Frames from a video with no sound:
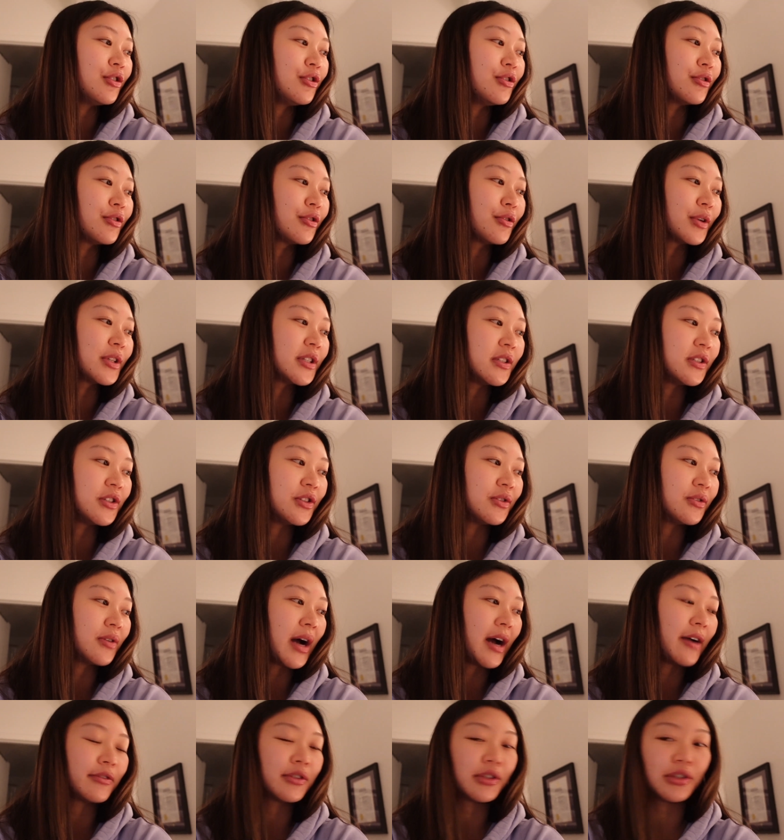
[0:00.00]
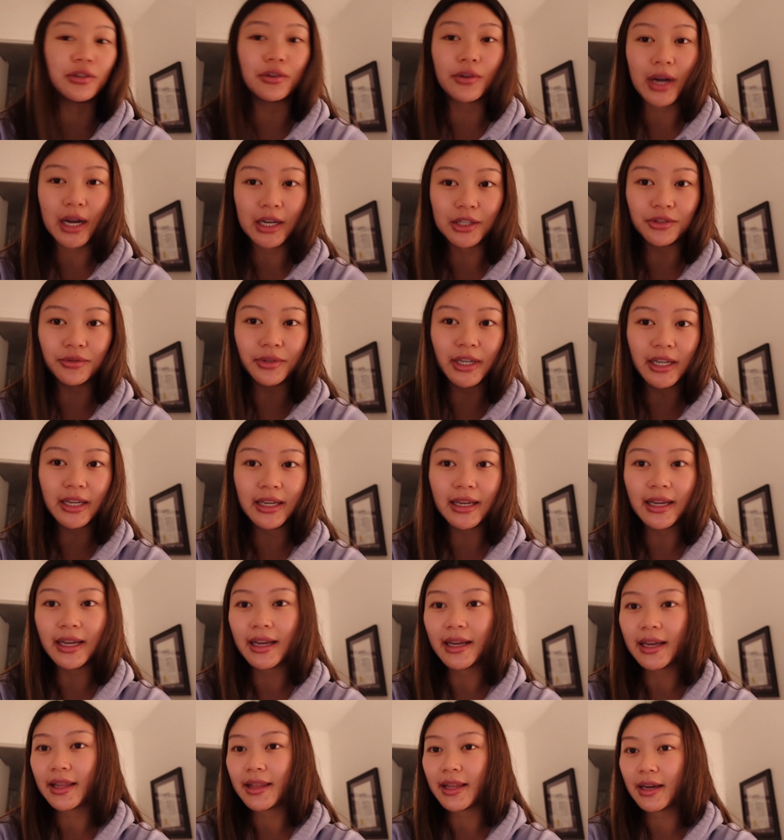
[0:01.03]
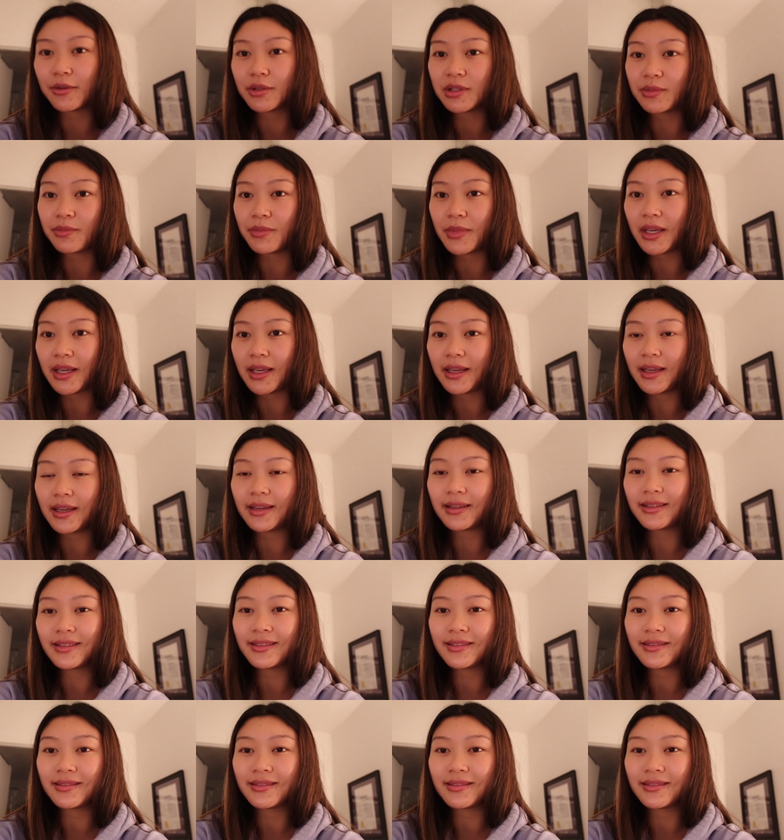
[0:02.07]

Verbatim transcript: You don't know what to do after you graduate, and that was me